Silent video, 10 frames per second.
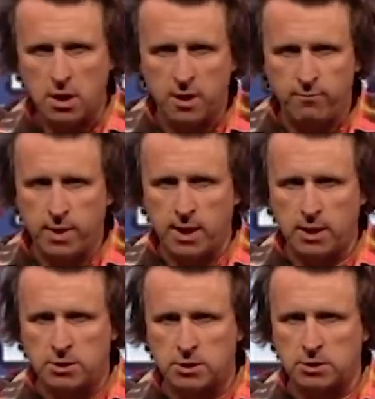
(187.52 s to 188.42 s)
I've
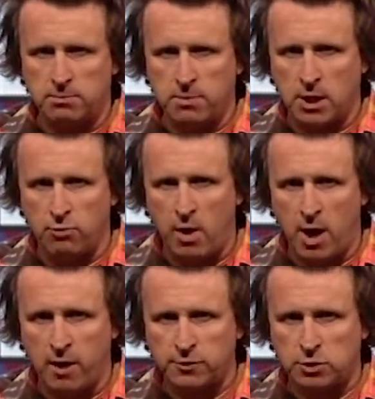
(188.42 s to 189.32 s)
managed to make a
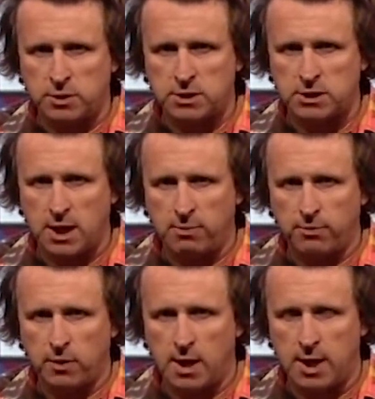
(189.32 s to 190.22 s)
raft to
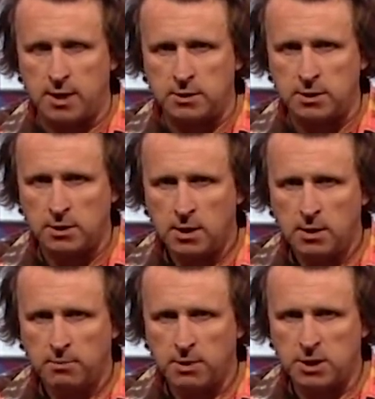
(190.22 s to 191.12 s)
escape the island
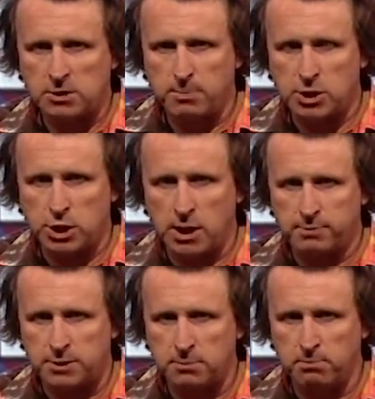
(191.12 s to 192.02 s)
by smashing
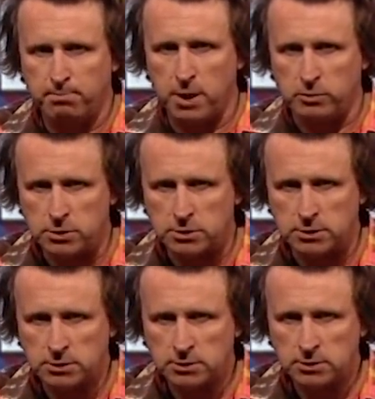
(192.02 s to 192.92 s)
up some boats.